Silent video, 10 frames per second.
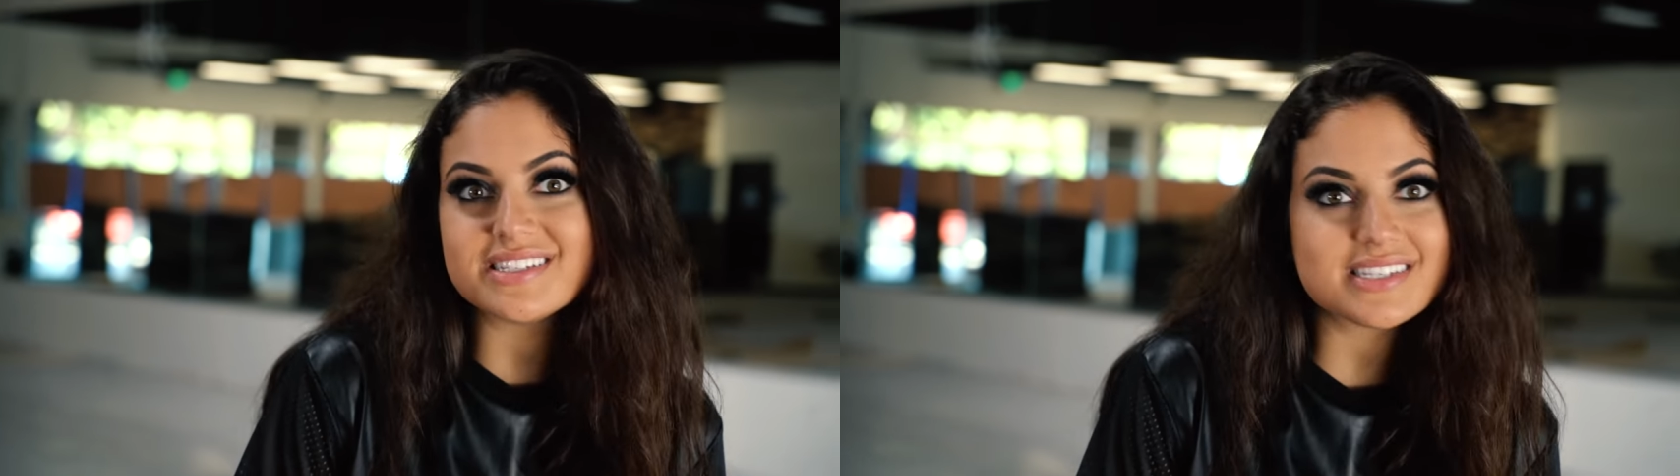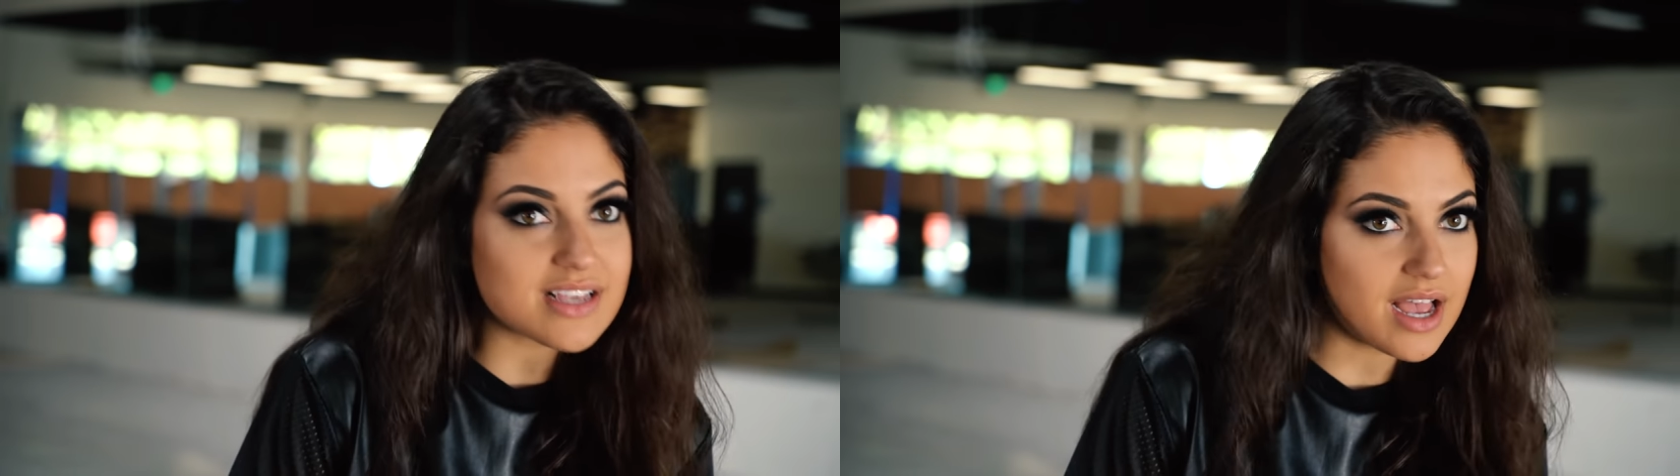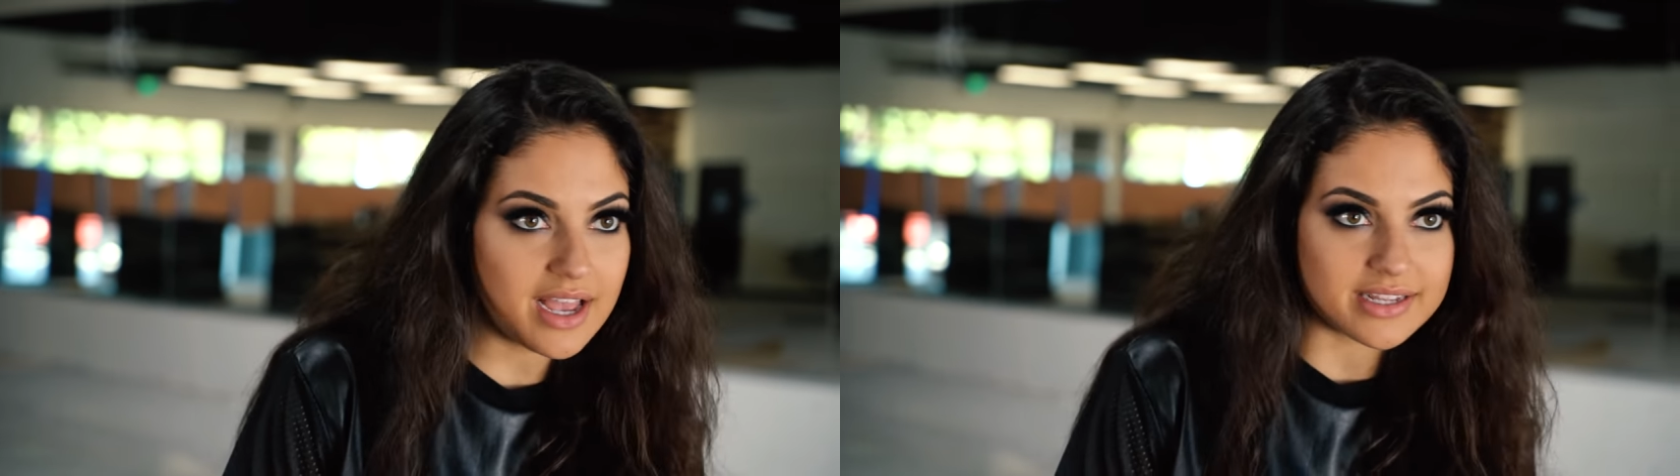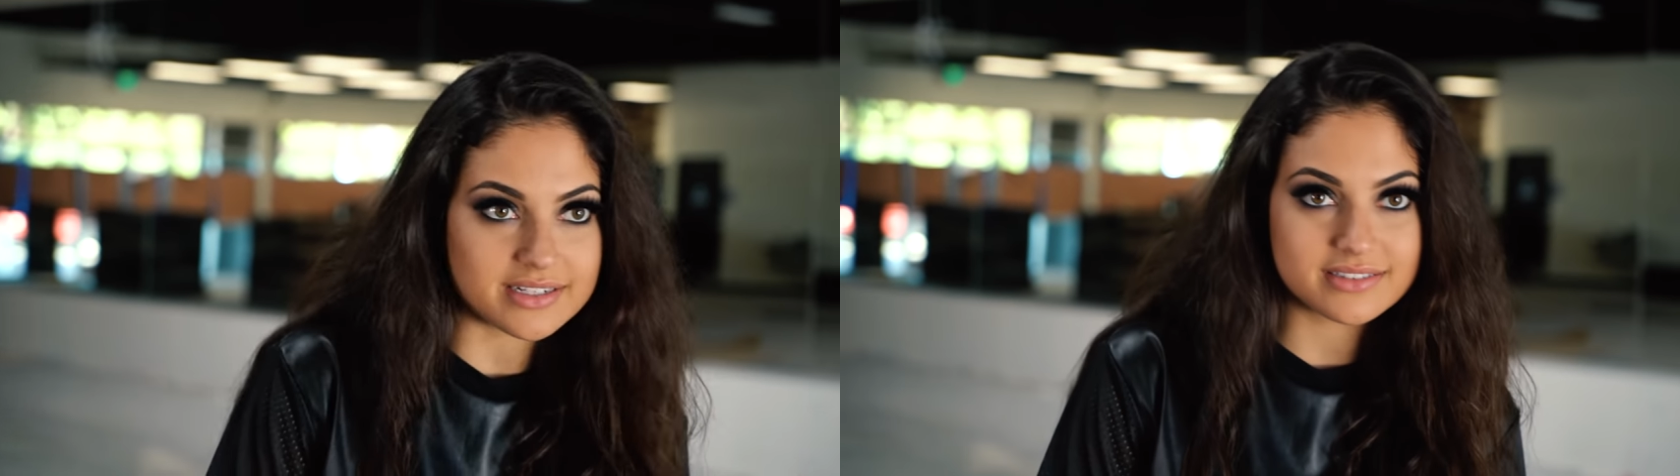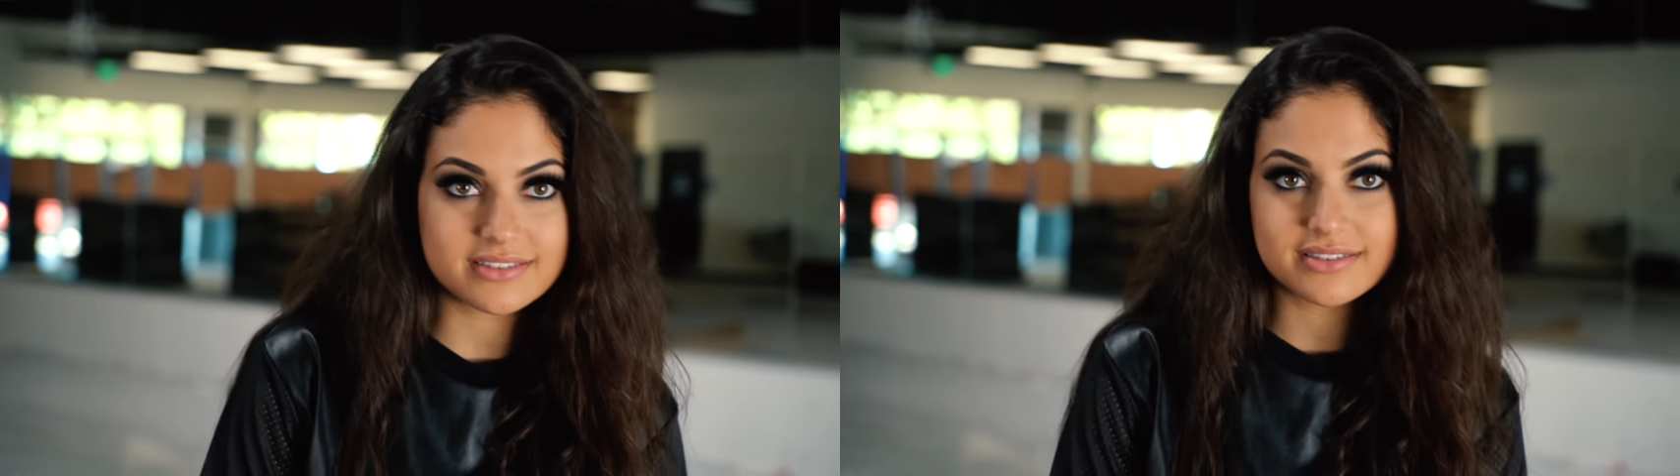decide.
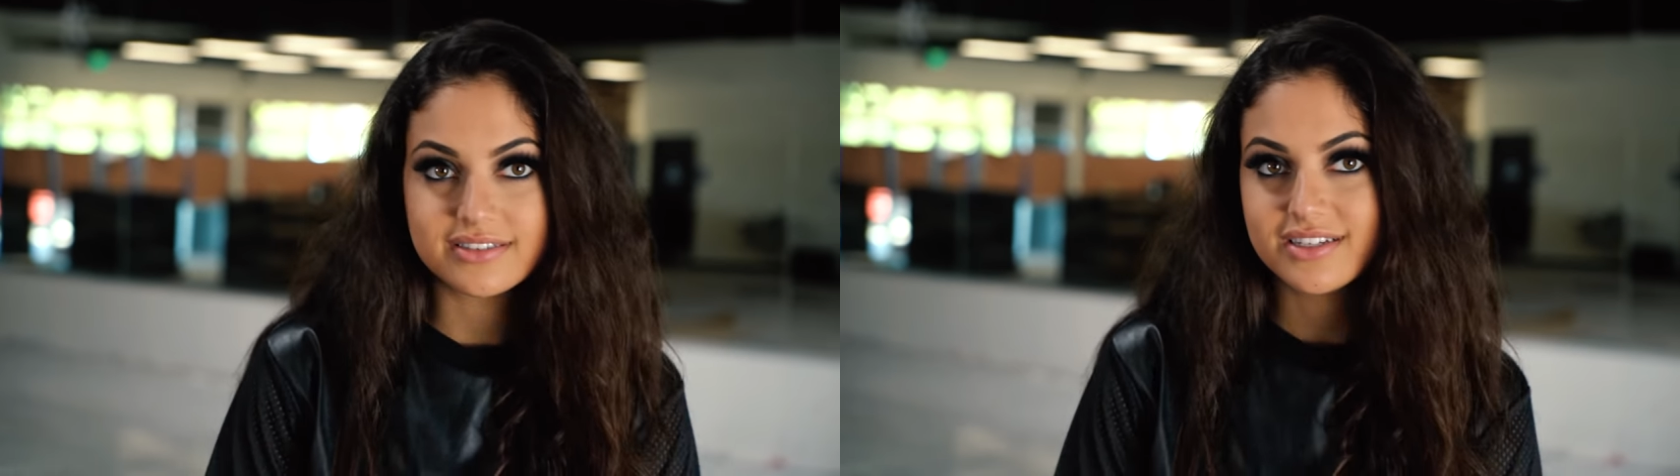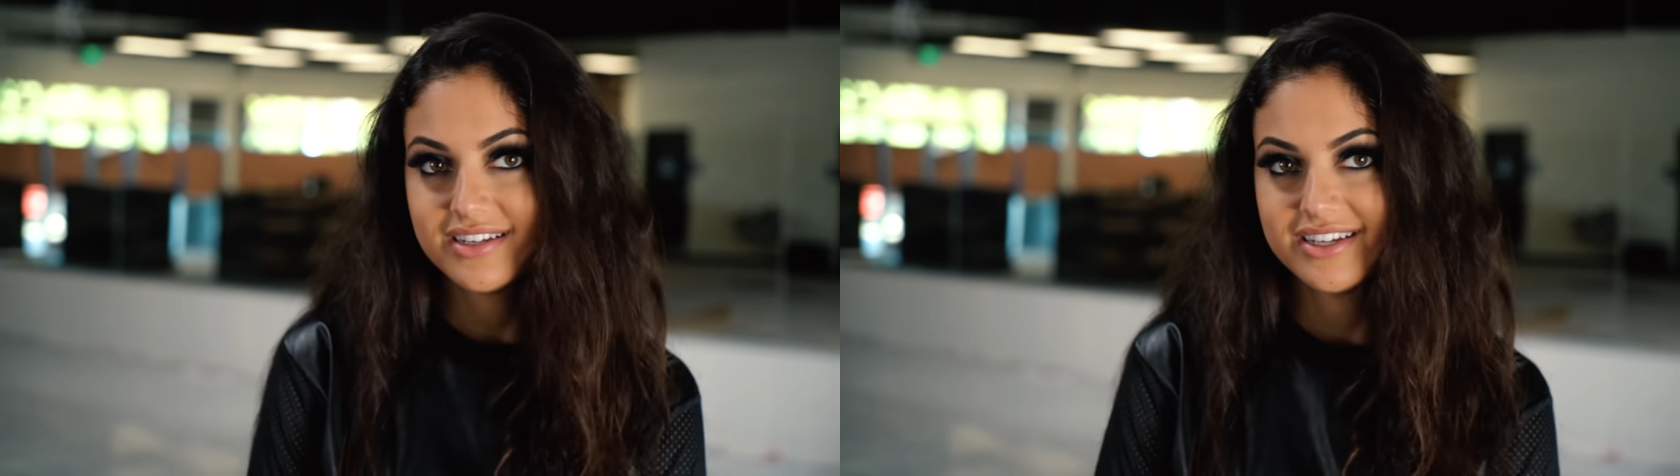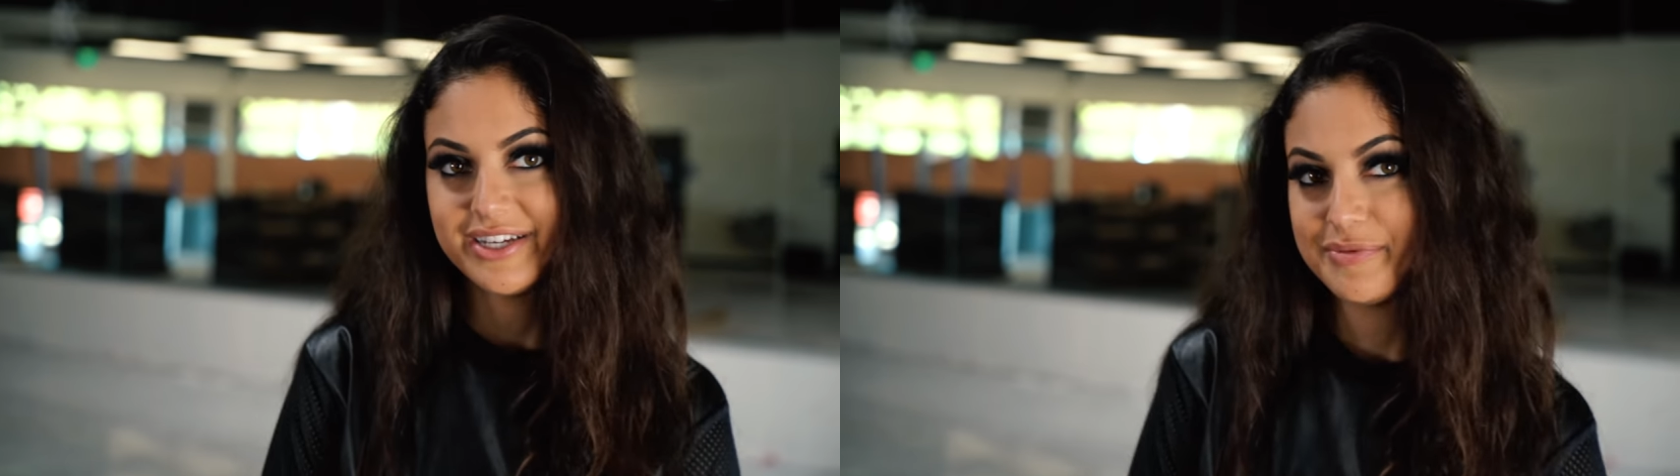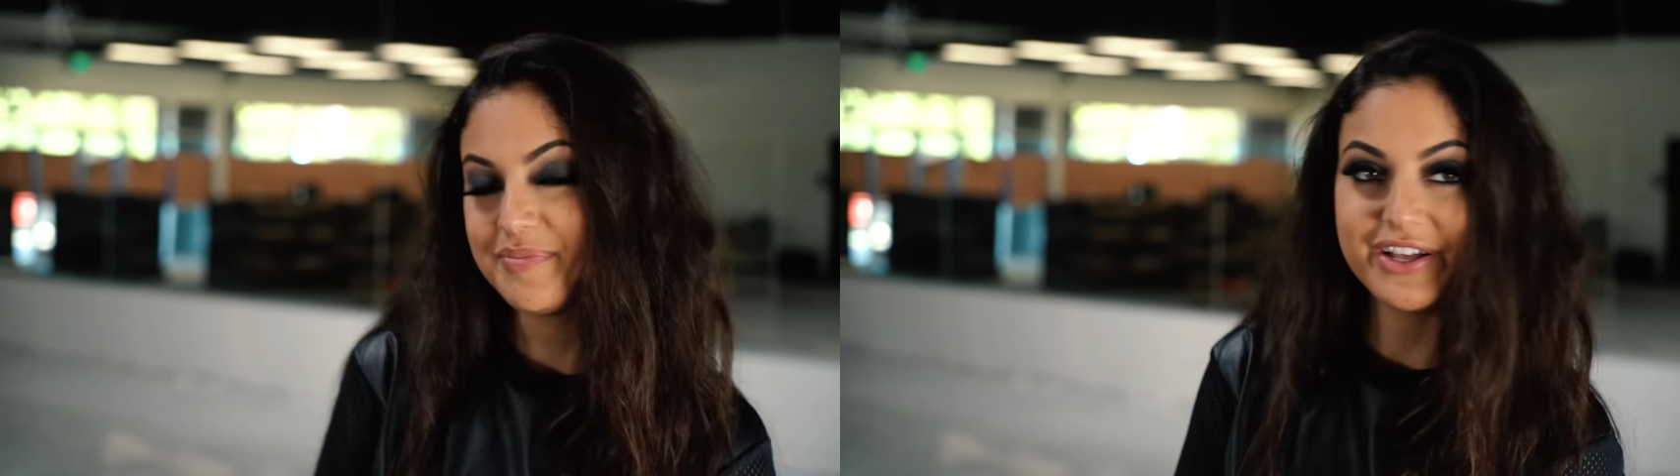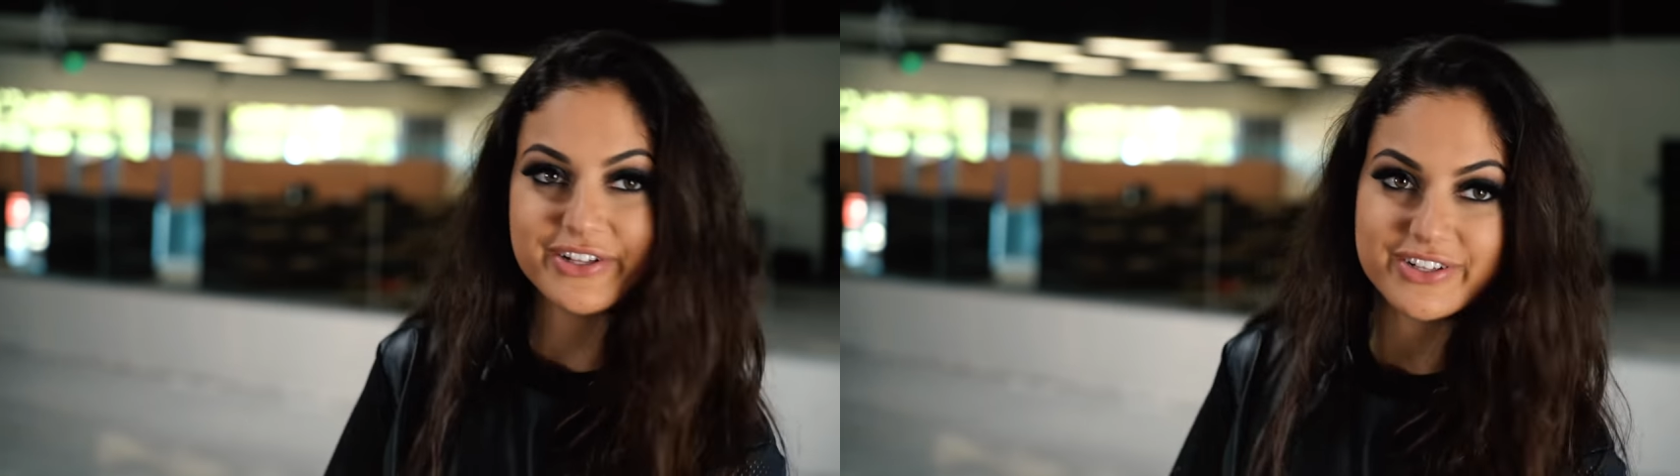
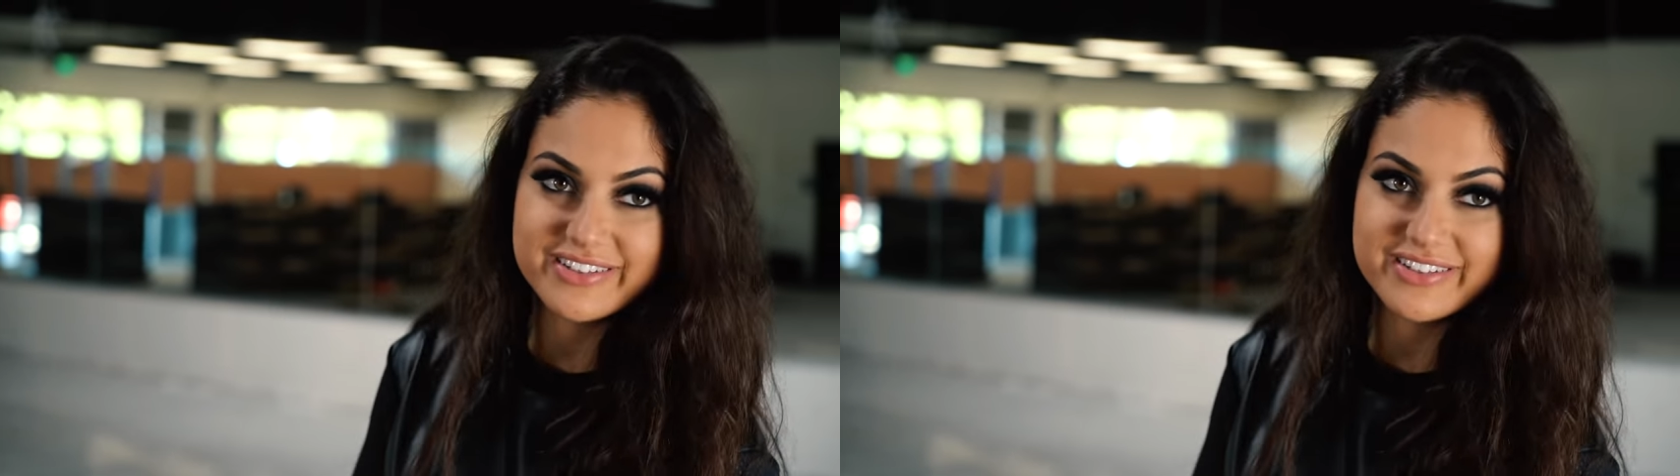Bill,